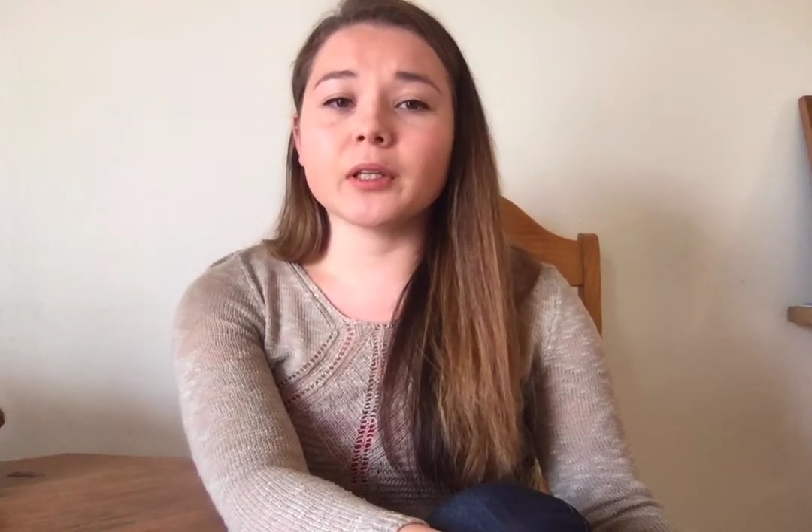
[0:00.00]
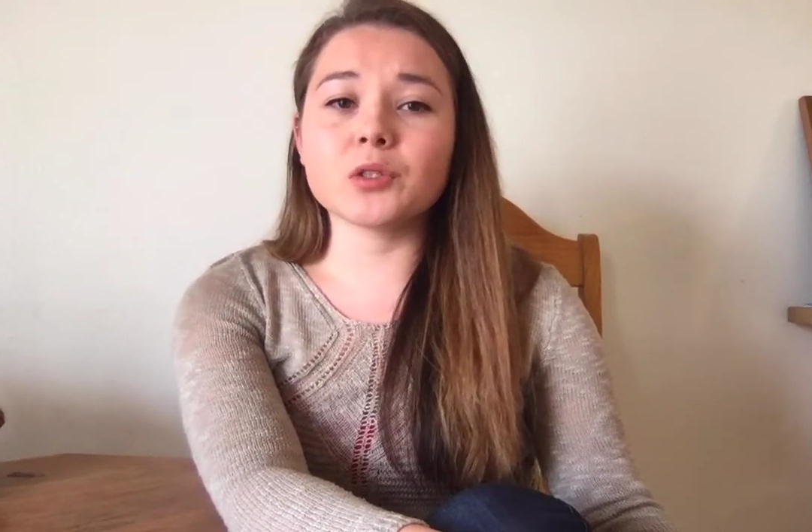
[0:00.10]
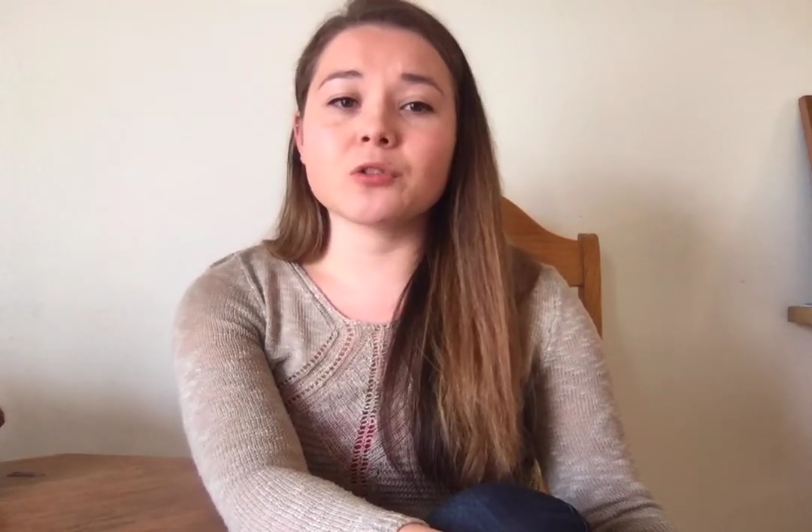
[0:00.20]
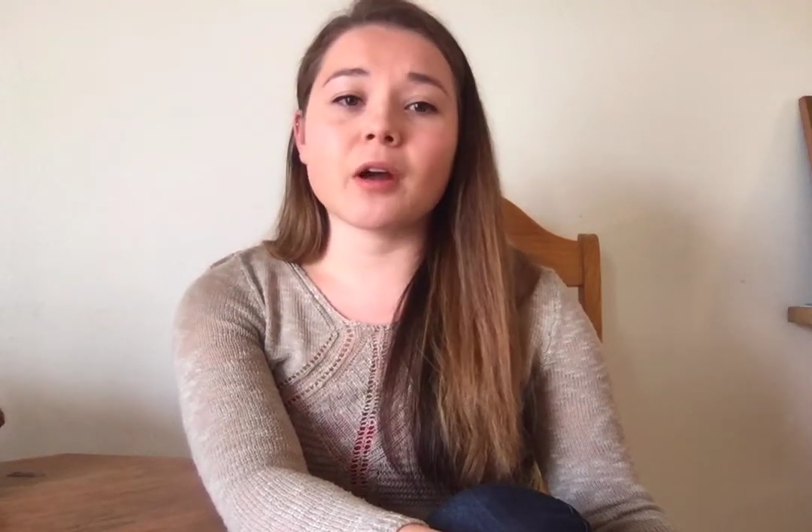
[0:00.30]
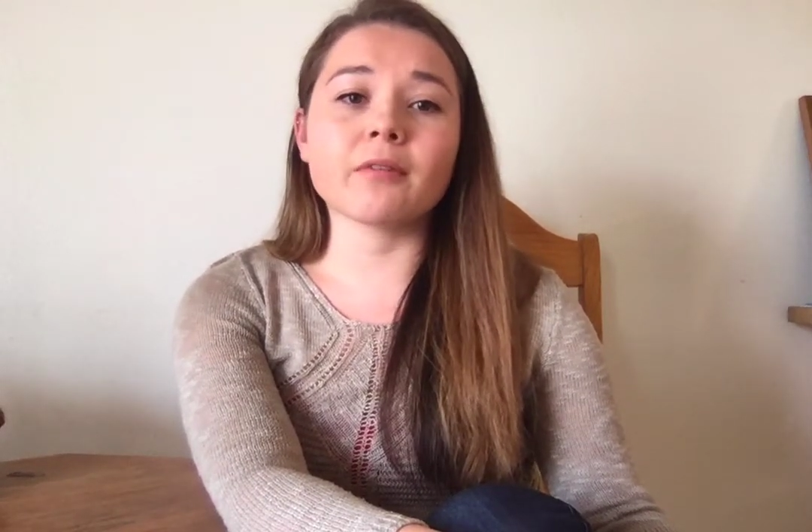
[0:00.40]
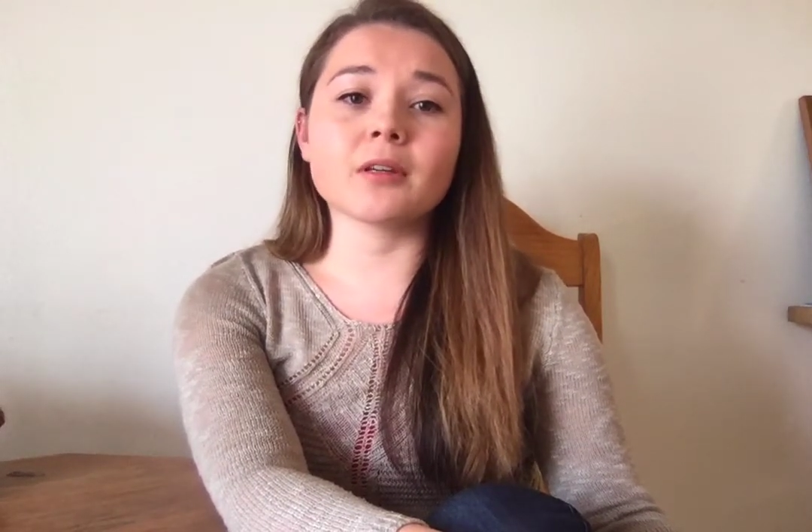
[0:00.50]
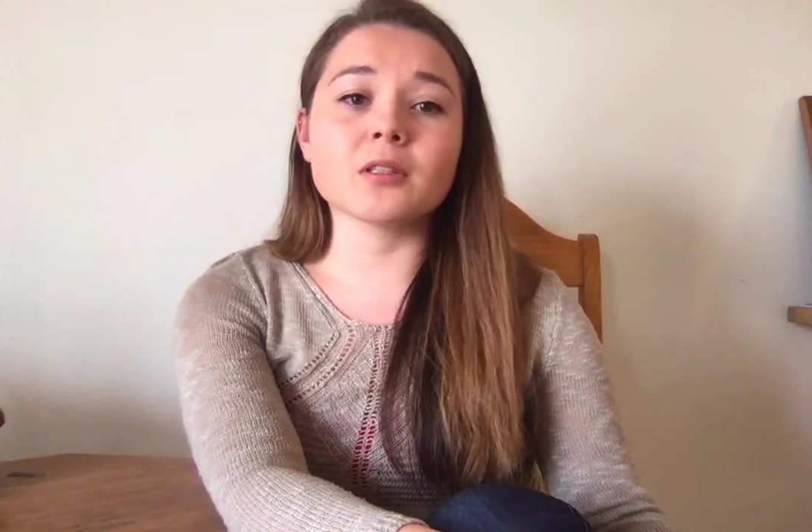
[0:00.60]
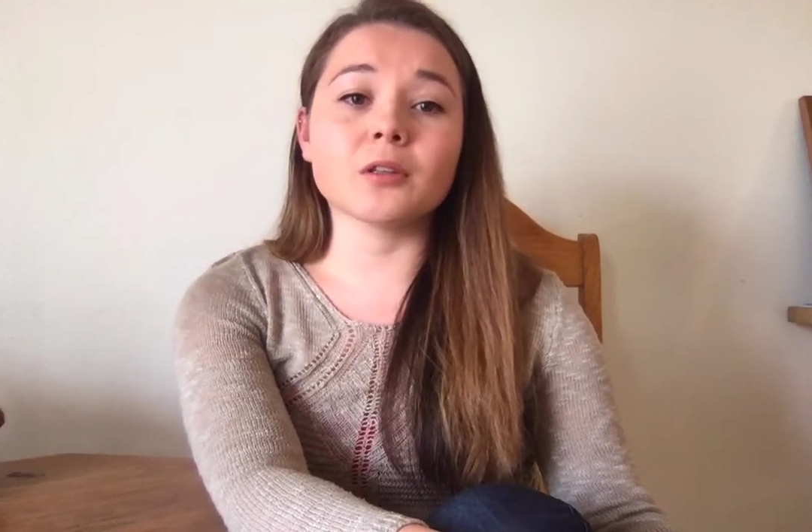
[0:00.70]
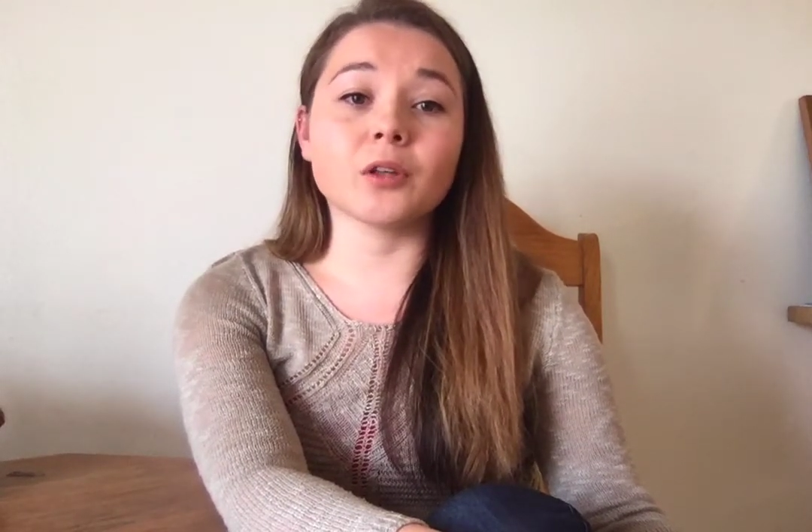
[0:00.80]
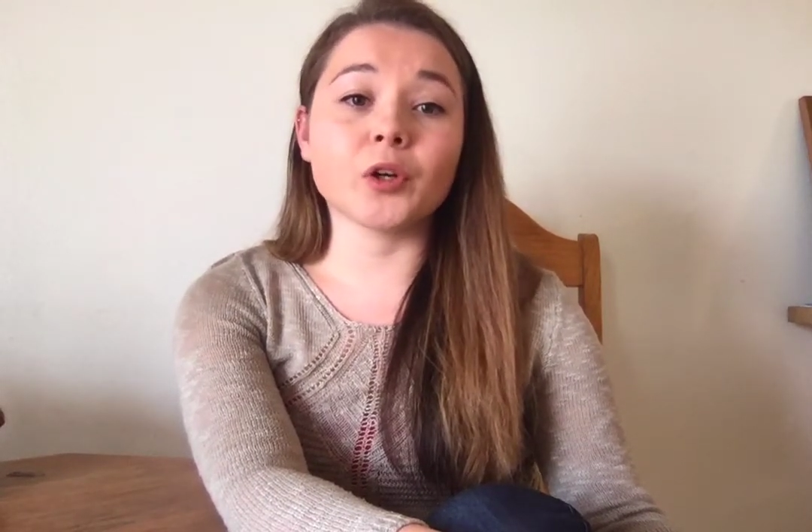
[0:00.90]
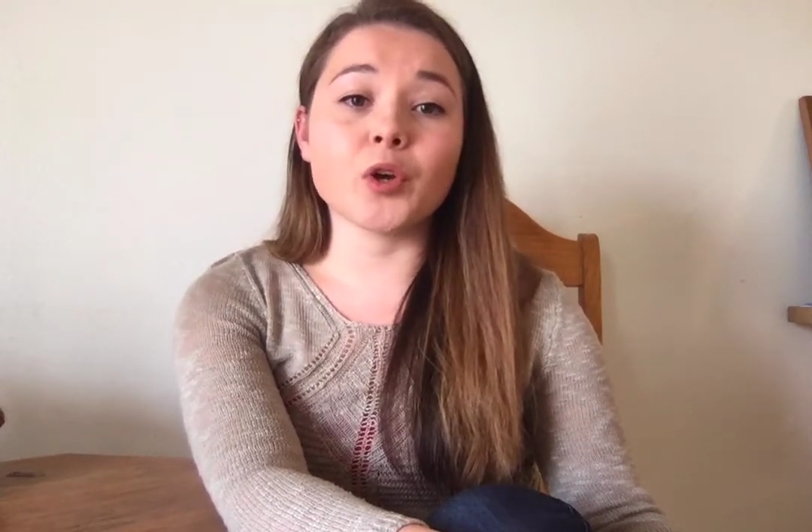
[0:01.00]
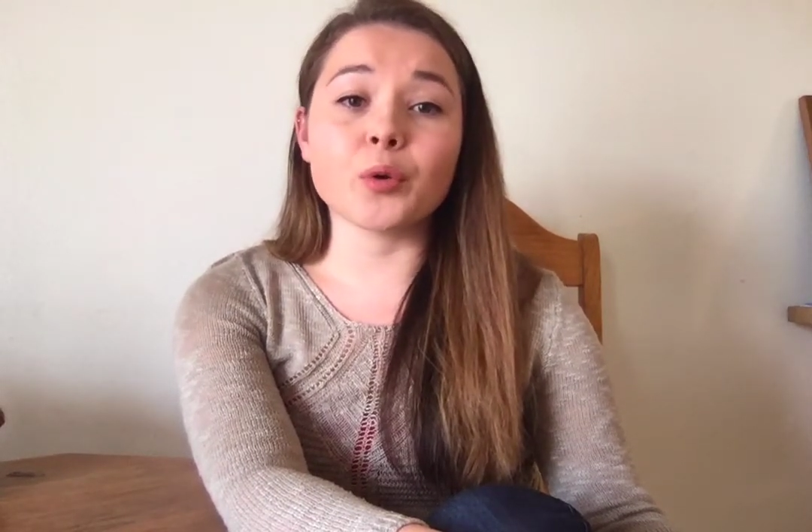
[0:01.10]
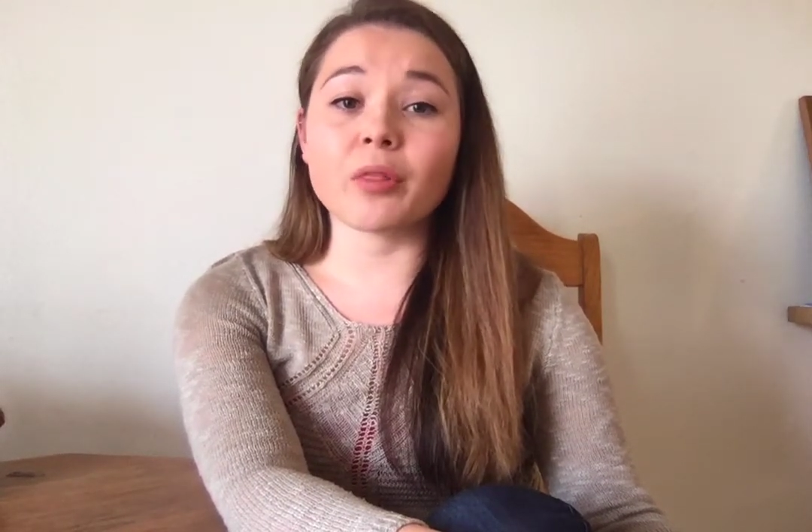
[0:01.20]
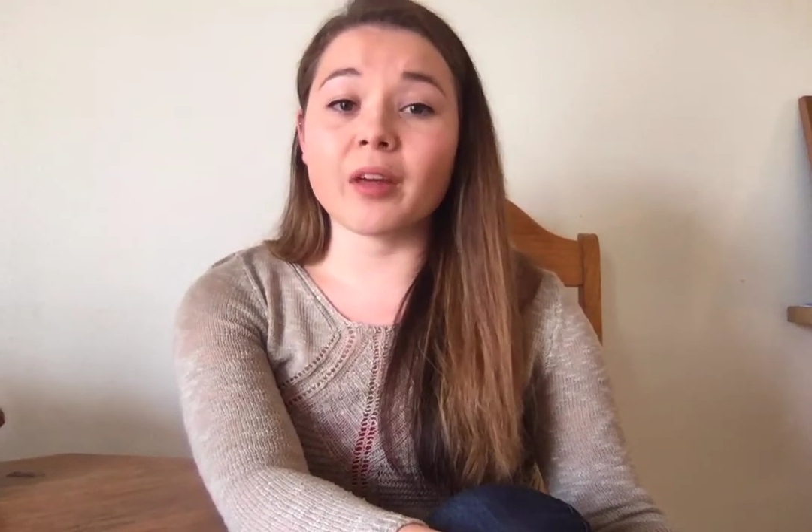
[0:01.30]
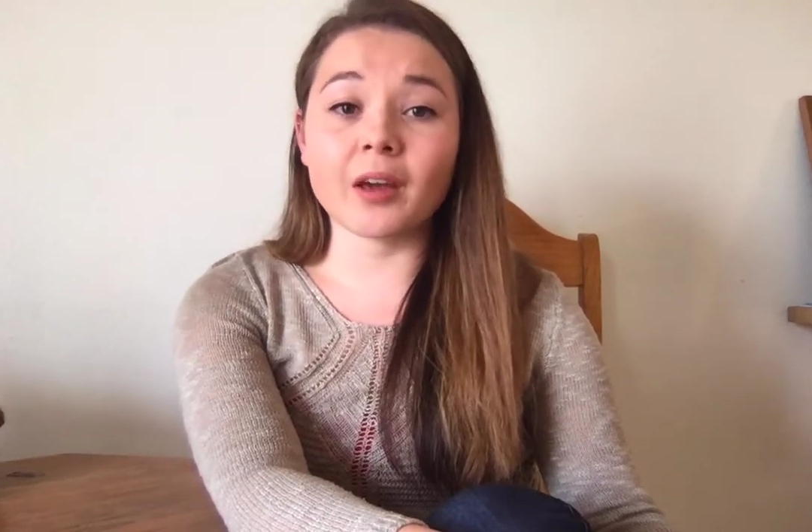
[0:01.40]
striving to learn new
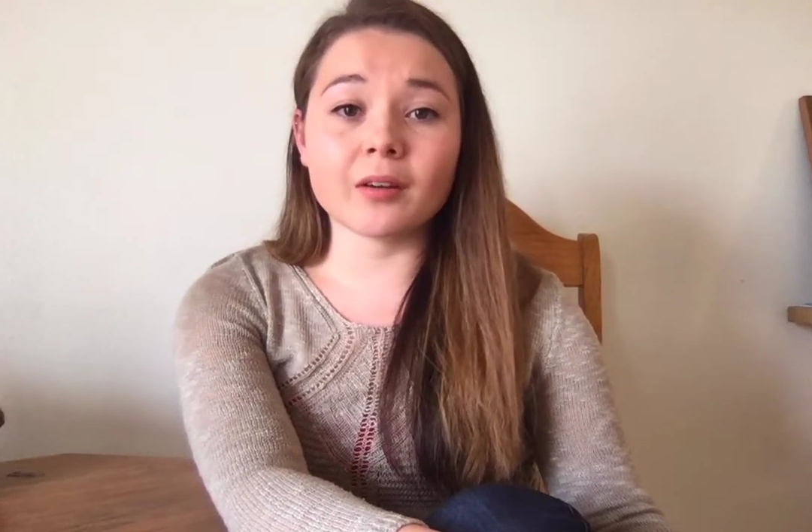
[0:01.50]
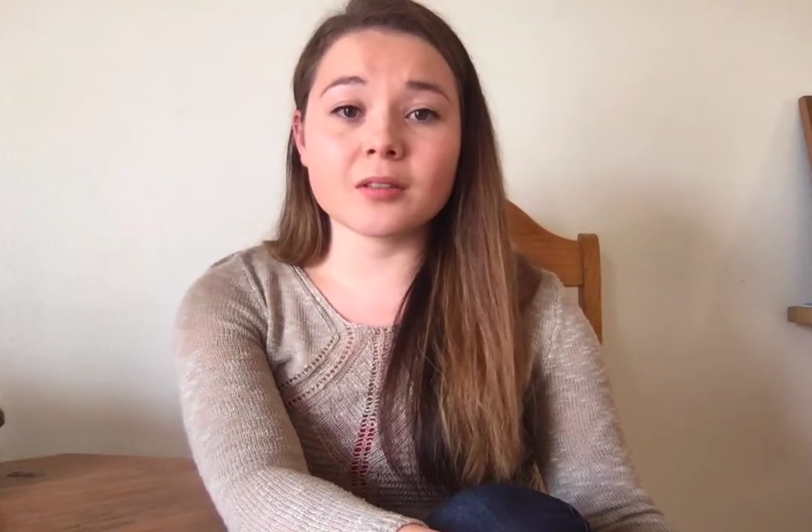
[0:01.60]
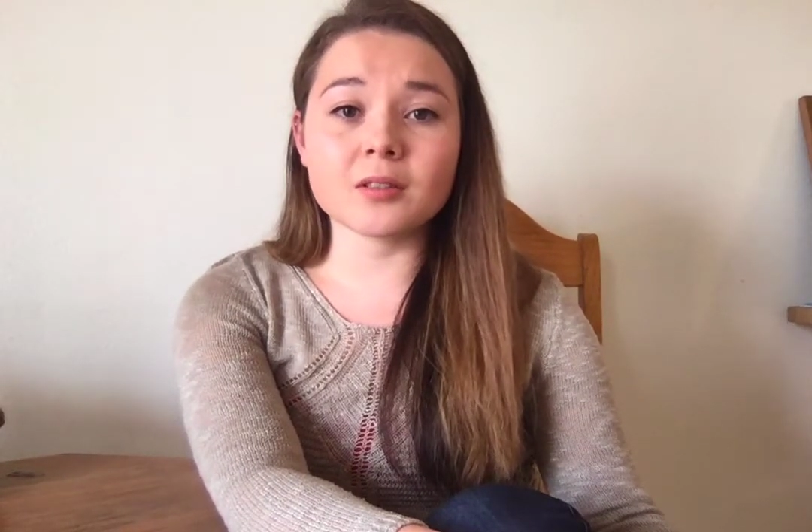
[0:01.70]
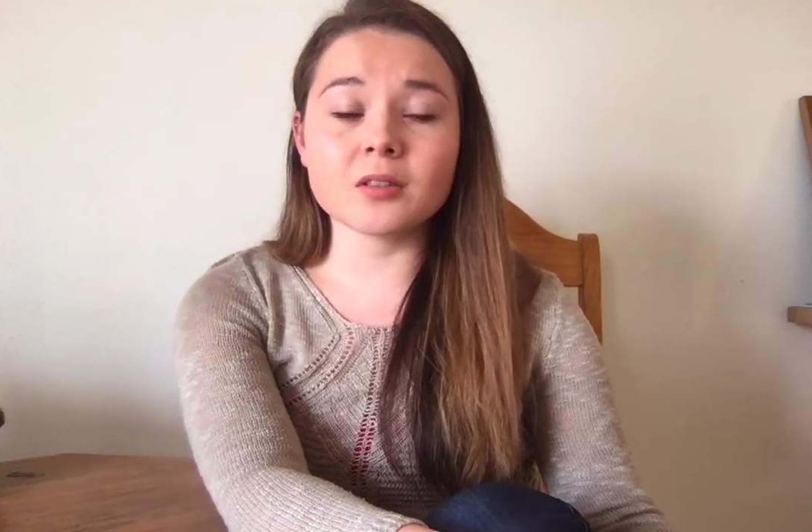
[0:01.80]
things.